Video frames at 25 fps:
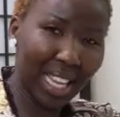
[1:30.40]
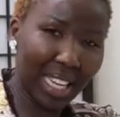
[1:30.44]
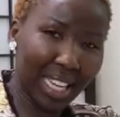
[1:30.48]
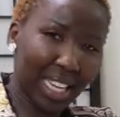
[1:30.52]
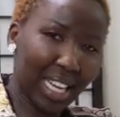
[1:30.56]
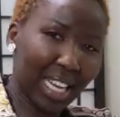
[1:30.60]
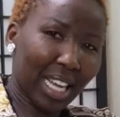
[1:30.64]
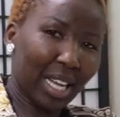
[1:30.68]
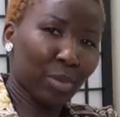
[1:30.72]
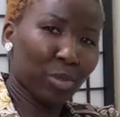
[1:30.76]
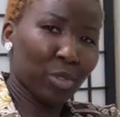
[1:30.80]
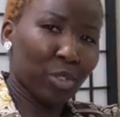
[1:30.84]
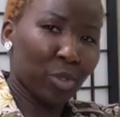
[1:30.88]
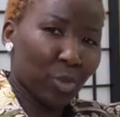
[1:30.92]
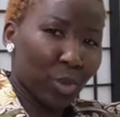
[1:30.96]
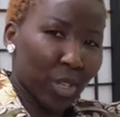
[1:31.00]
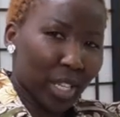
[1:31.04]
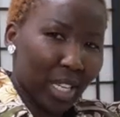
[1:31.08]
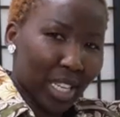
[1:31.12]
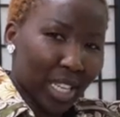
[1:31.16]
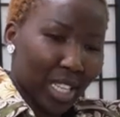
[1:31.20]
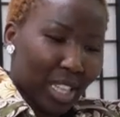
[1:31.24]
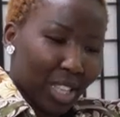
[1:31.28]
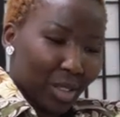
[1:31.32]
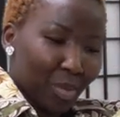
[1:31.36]
and it comes
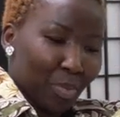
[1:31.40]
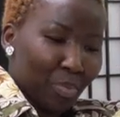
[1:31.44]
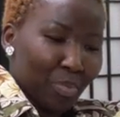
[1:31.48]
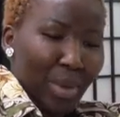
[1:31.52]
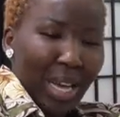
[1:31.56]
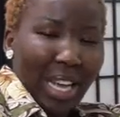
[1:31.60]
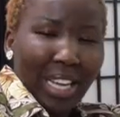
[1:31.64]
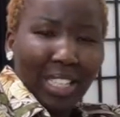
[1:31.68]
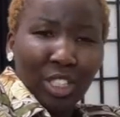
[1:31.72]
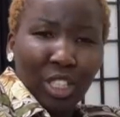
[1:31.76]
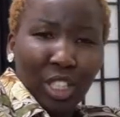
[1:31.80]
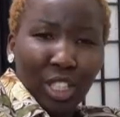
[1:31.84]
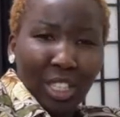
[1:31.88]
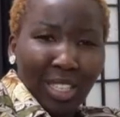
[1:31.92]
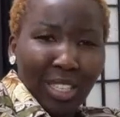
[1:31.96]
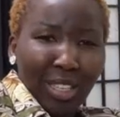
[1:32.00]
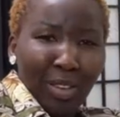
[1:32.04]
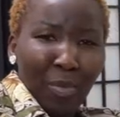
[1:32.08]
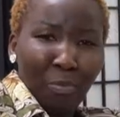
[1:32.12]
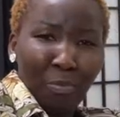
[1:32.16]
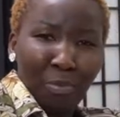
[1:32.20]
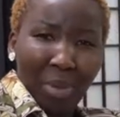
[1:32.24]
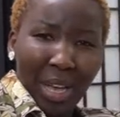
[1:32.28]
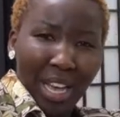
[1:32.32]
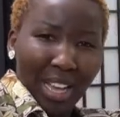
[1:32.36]
with matching
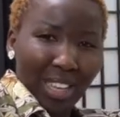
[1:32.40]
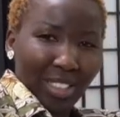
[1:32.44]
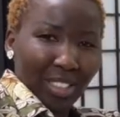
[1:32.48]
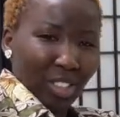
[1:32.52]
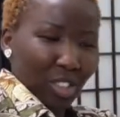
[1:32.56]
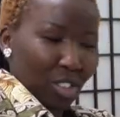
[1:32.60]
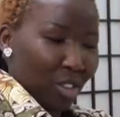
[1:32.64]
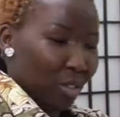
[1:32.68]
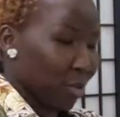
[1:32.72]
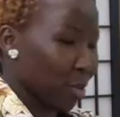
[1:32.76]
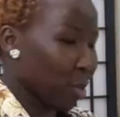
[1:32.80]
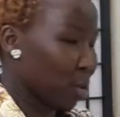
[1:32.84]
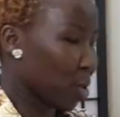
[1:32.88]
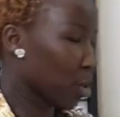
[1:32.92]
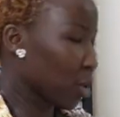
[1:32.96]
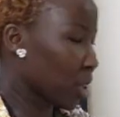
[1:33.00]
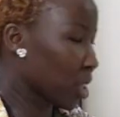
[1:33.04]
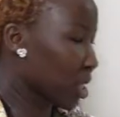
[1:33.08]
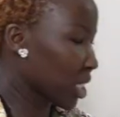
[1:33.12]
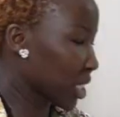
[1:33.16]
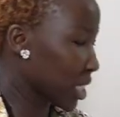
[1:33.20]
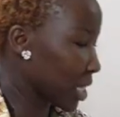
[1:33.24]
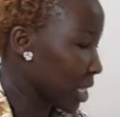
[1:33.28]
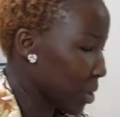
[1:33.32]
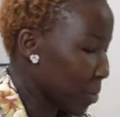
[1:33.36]
pants, of
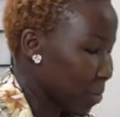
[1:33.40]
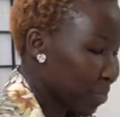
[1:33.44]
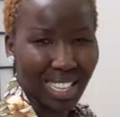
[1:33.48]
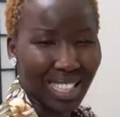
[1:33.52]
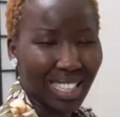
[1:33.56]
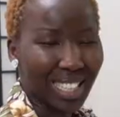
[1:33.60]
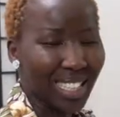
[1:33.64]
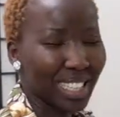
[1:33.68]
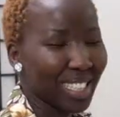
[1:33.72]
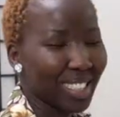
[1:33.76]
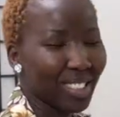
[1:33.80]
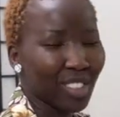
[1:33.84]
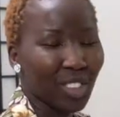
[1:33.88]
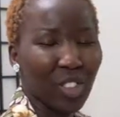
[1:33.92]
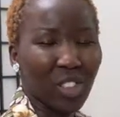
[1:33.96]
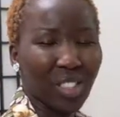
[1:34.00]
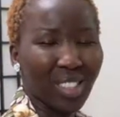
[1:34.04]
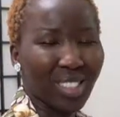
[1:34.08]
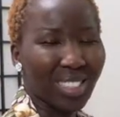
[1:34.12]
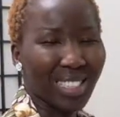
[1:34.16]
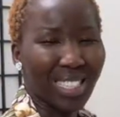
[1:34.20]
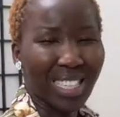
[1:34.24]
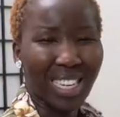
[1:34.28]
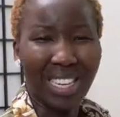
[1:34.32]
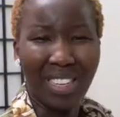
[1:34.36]
course. That let's
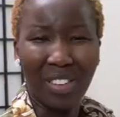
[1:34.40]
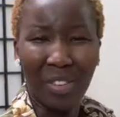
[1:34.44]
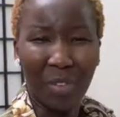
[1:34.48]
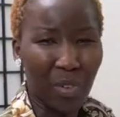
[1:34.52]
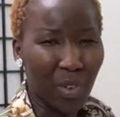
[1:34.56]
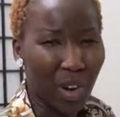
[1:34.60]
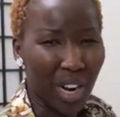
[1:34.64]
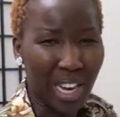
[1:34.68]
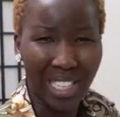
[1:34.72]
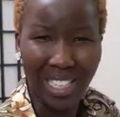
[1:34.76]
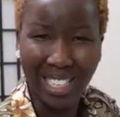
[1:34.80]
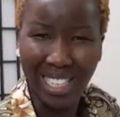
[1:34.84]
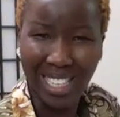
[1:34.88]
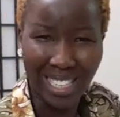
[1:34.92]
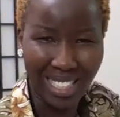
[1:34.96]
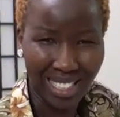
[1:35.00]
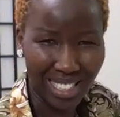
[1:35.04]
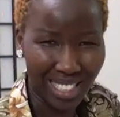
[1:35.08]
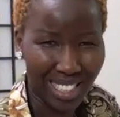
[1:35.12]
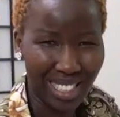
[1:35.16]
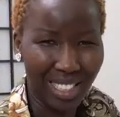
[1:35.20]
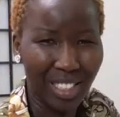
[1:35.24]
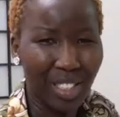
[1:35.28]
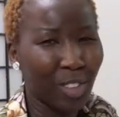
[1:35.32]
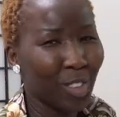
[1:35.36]
just dive right
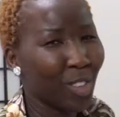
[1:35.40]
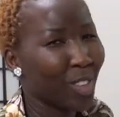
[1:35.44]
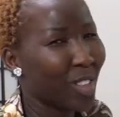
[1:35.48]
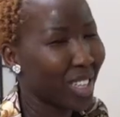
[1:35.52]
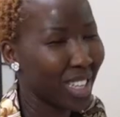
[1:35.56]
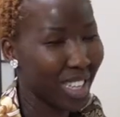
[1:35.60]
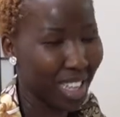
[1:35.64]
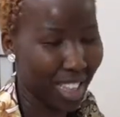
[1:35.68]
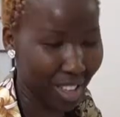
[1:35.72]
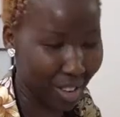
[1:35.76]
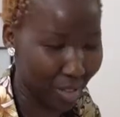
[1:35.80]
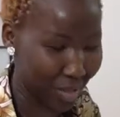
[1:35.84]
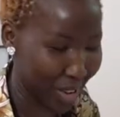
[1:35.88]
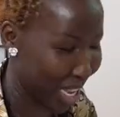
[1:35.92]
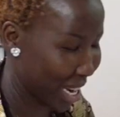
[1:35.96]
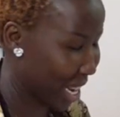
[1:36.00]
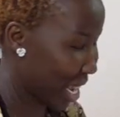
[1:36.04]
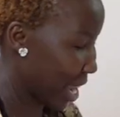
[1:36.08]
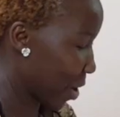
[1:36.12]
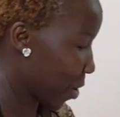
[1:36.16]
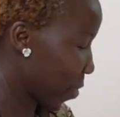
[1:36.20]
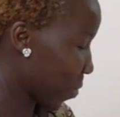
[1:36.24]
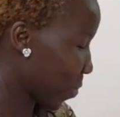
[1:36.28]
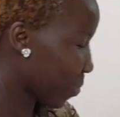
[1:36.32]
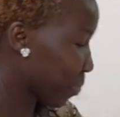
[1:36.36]
into the
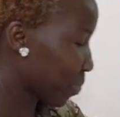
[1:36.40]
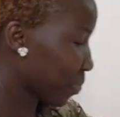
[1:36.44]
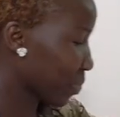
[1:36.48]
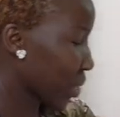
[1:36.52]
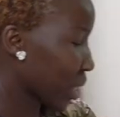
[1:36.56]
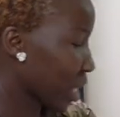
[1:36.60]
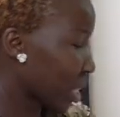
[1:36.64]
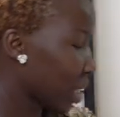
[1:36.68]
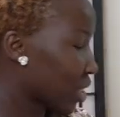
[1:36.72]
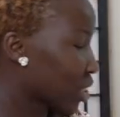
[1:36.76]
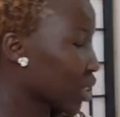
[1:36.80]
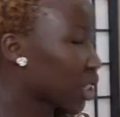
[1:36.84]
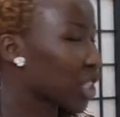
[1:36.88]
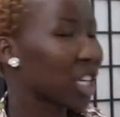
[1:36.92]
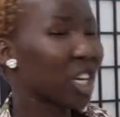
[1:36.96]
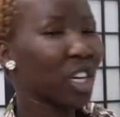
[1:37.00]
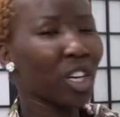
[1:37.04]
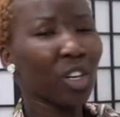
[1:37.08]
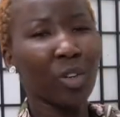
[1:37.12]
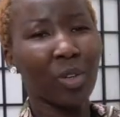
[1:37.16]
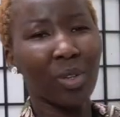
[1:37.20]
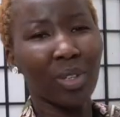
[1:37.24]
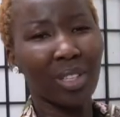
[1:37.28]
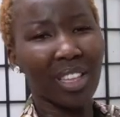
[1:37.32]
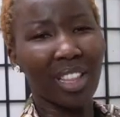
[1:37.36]
video.
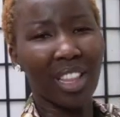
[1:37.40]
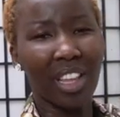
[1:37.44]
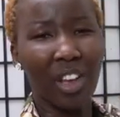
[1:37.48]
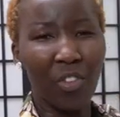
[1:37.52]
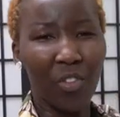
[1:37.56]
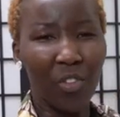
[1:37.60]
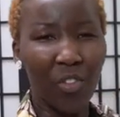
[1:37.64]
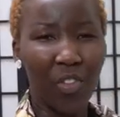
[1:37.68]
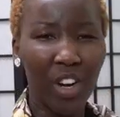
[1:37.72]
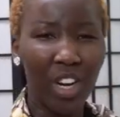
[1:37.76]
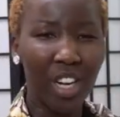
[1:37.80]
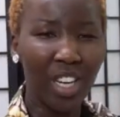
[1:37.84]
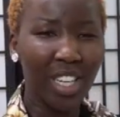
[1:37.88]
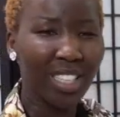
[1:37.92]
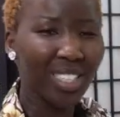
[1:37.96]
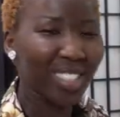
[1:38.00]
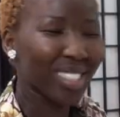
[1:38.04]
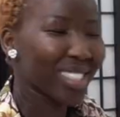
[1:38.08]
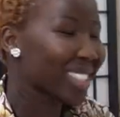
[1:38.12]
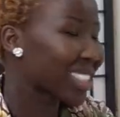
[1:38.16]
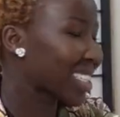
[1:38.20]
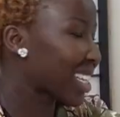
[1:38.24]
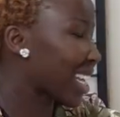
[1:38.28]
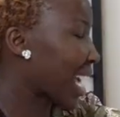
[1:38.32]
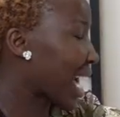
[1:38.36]
So the
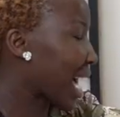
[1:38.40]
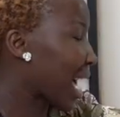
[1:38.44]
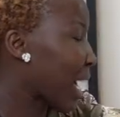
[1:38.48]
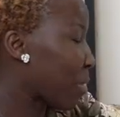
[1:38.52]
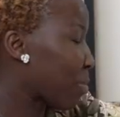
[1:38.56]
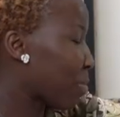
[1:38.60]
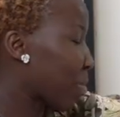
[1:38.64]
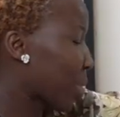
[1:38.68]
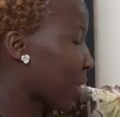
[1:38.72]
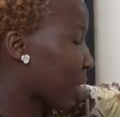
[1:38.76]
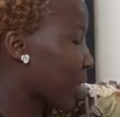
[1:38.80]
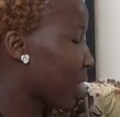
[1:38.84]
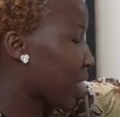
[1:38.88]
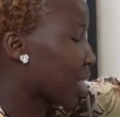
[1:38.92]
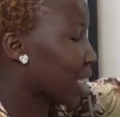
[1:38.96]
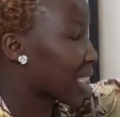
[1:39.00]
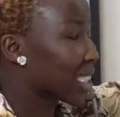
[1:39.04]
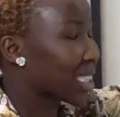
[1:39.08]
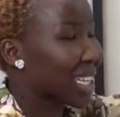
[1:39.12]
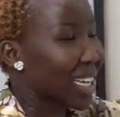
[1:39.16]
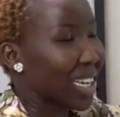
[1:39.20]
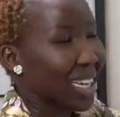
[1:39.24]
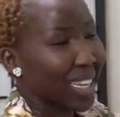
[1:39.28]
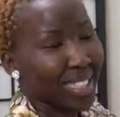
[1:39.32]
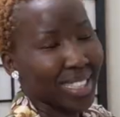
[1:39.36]
first
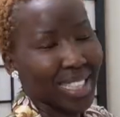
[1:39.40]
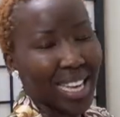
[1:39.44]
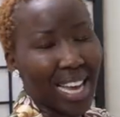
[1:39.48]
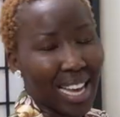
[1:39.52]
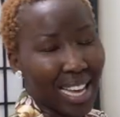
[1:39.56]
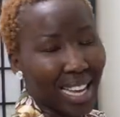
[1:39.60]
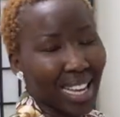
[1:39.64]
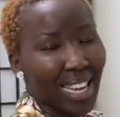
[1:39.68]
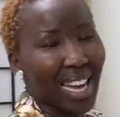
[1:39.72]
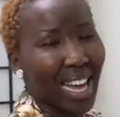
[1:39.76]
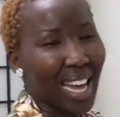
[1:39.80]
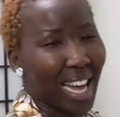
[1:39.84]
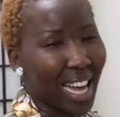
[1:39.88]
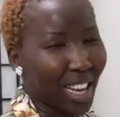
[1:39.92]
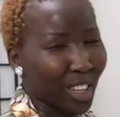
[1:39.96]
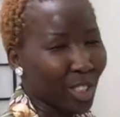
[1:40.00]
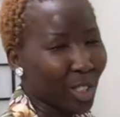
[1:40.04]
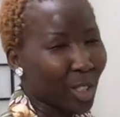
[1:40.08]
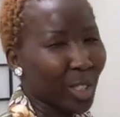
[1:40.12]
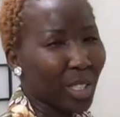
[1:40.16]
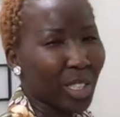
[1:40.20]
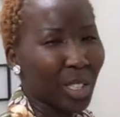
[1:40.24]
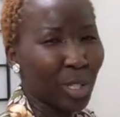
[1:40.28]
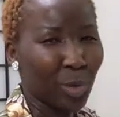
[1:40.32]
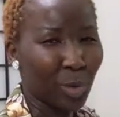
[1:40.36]
couple that I
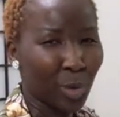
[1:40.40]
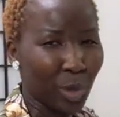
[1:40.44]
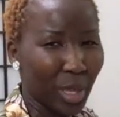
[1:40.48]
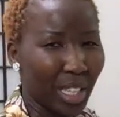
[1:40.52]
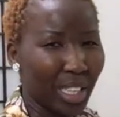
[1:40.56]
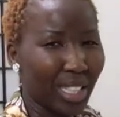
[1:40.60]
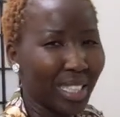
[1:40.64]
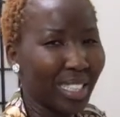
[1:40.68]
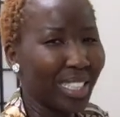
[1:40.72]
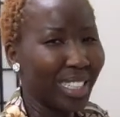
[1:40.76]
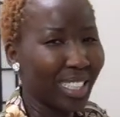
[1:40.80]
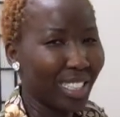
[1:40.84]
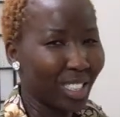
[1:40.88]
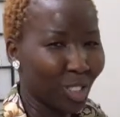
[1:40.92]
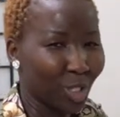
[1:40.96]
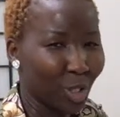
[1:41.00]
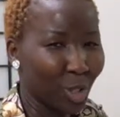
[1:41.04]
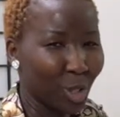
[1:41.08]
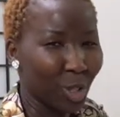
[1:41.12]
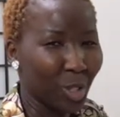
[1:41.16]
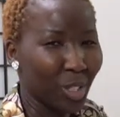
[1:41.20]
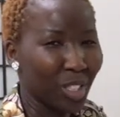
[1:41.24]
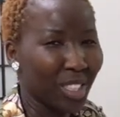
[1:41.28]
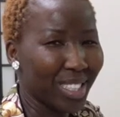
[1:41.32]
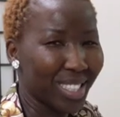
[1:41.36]
actually really
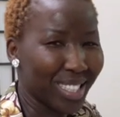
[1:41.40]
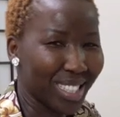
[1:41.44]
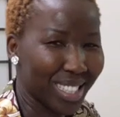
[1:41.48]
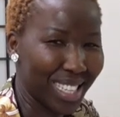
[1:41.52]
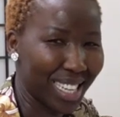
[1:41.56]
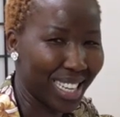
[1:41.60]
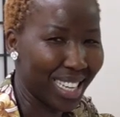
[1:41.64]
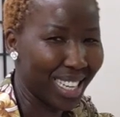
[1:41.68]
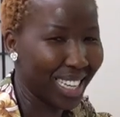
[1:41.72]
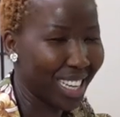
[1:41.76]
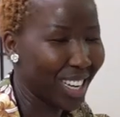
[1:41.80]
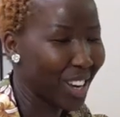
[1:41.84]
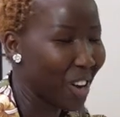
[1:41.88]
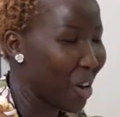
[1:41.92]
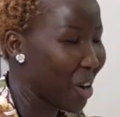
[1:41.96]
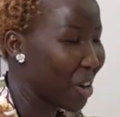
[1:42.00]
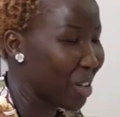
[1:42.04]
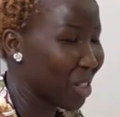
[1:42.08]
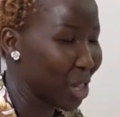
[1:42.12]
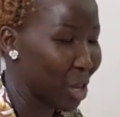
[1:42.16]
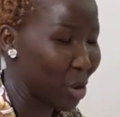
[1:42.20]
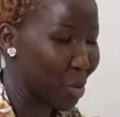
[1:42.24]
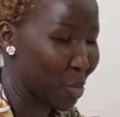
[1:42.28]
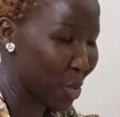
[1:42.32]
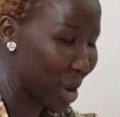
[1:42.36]
enjoy seeing
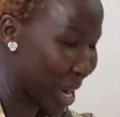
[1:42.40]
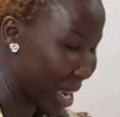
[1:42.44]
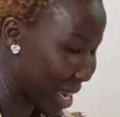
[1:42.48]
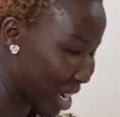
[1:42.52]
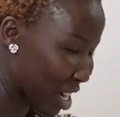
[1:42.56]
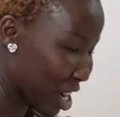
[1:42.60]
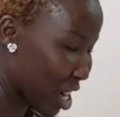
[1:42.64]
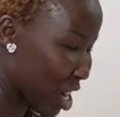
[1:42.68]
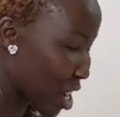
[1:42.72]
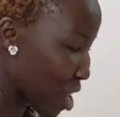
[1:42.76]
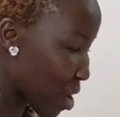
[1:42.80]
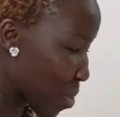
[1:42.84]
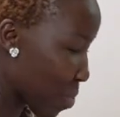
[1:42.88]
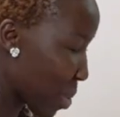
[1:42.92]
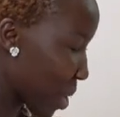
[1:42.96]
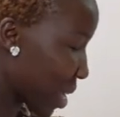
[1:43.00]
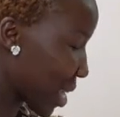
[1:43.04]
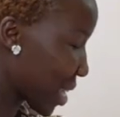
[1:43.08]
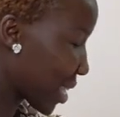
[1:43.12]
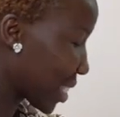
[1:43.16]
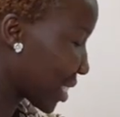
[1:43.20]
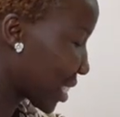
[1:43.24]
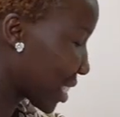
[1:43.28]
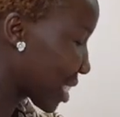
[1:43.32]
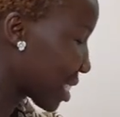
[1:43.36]
on the red
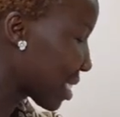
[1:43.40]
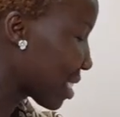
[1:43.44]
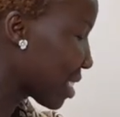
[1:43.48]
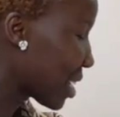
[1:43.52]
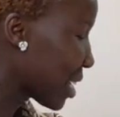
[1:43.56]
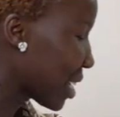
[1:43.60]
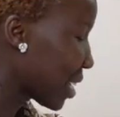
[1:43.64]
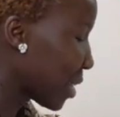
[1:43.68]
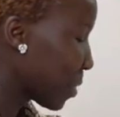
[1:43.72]
carpet